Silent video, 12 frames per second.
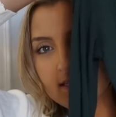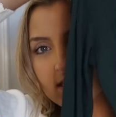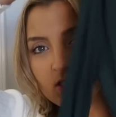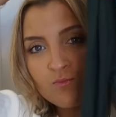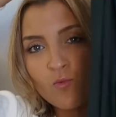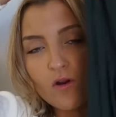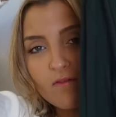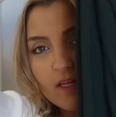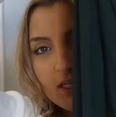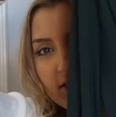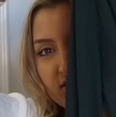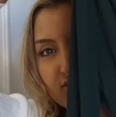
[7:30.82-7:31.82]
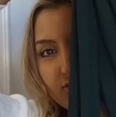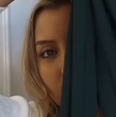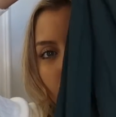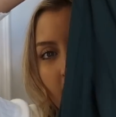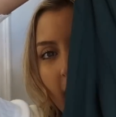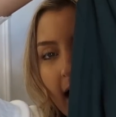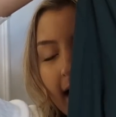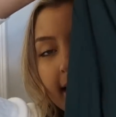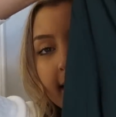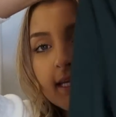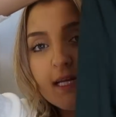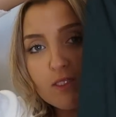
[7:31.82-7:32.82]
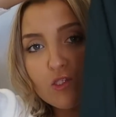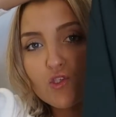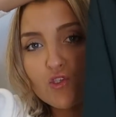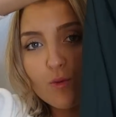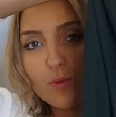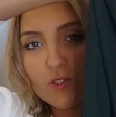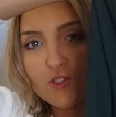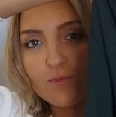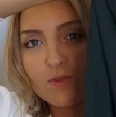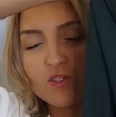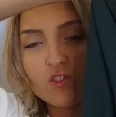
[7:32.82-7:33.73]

This is more of like your true cotton. It's super, super